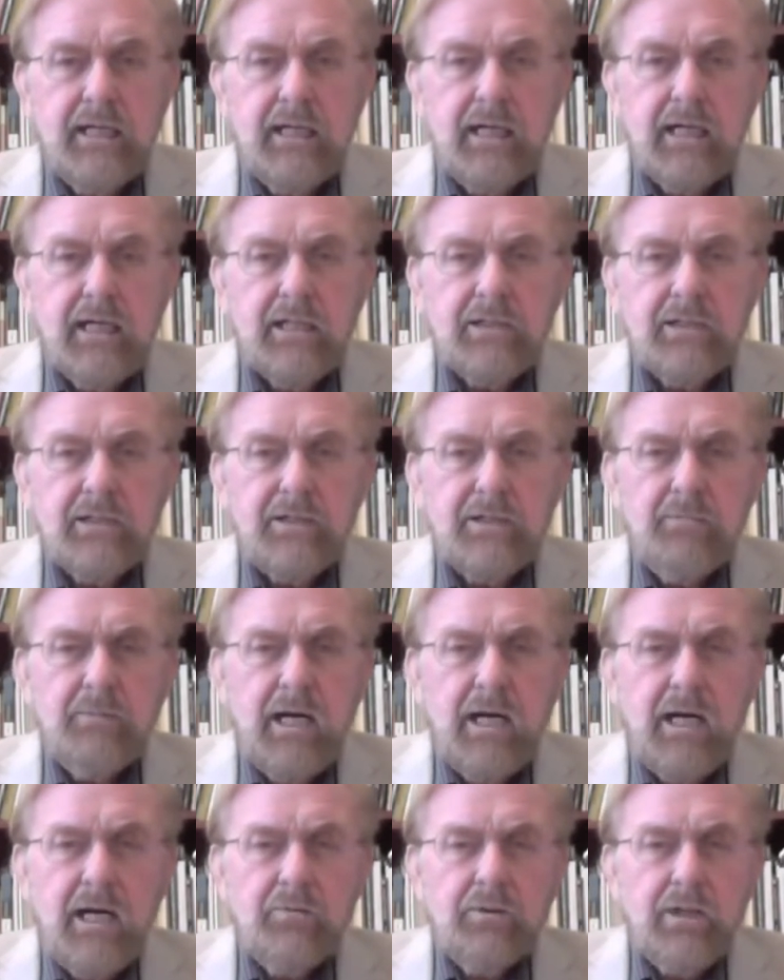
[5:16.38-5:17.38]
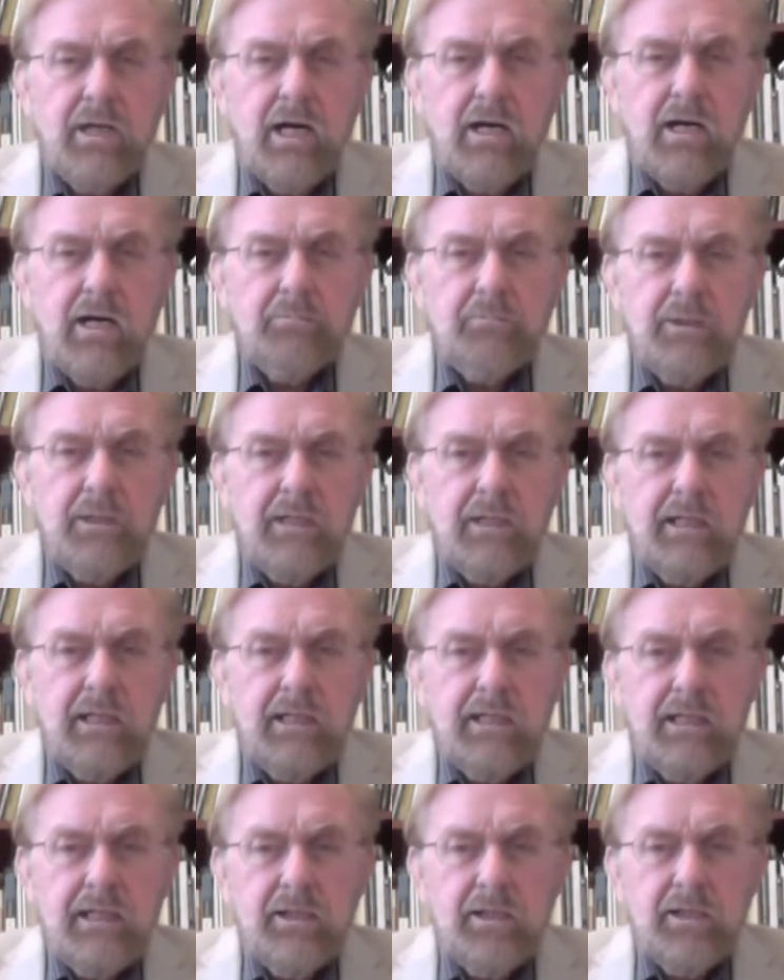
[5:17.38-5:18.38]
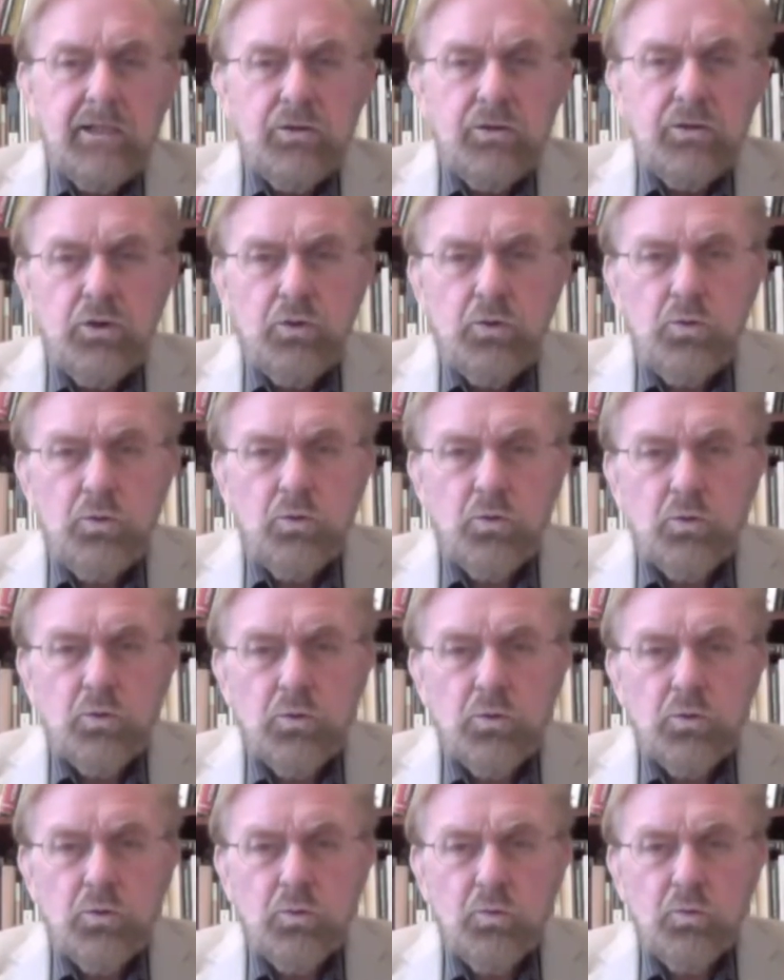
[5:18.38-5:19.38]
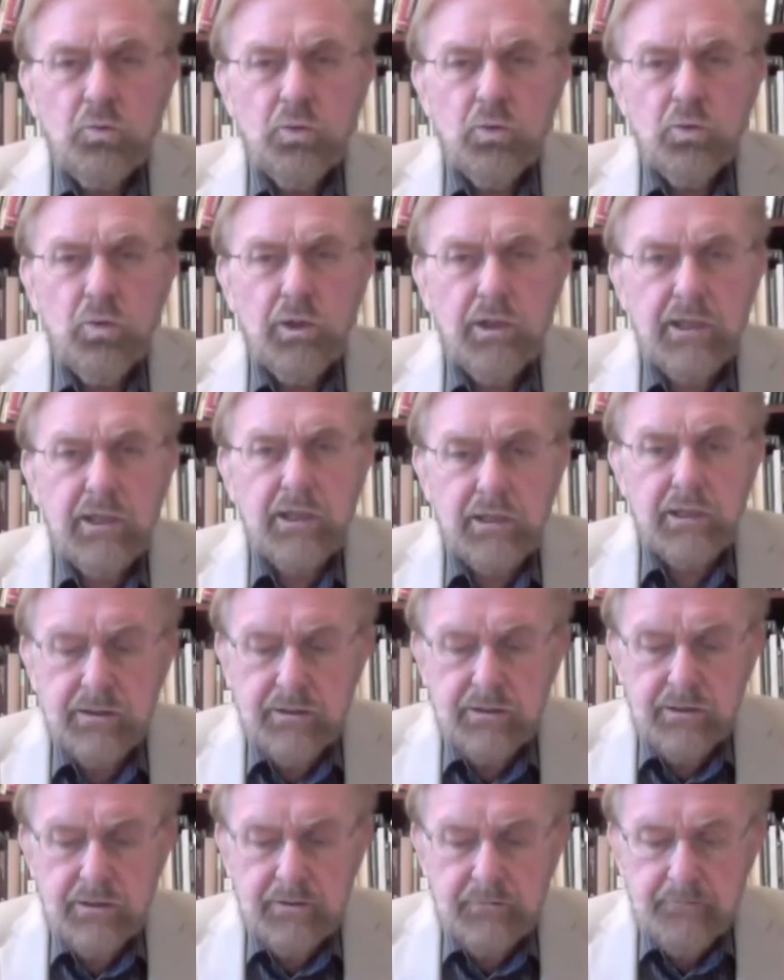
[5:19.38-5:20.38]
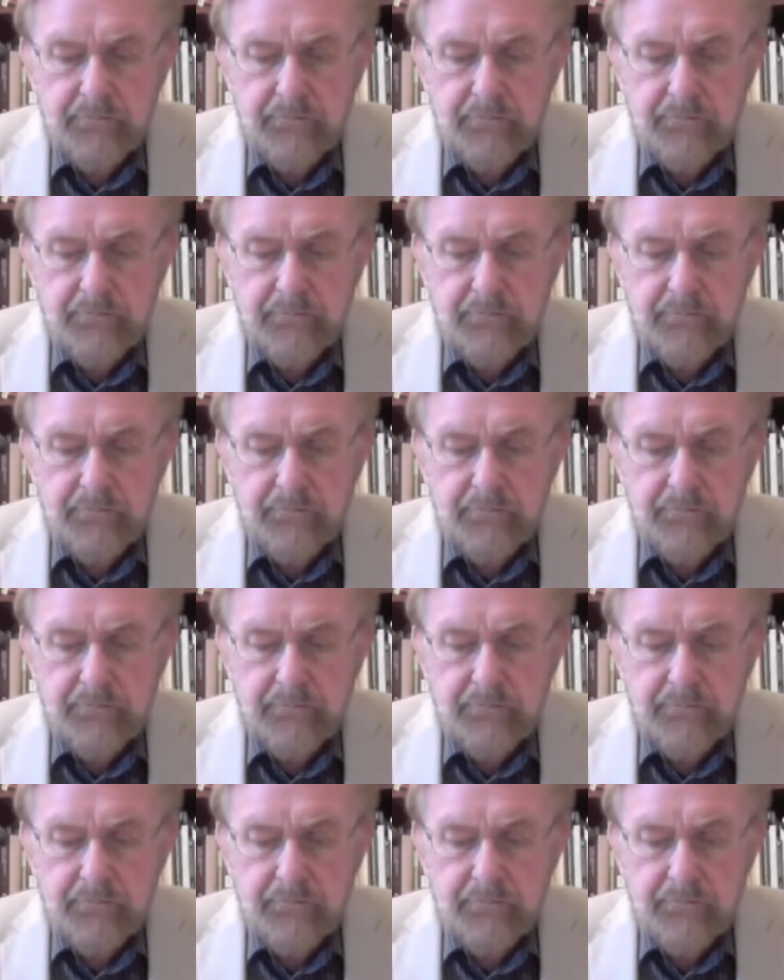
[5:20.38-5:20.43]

uh, somehow not being in tune with what is.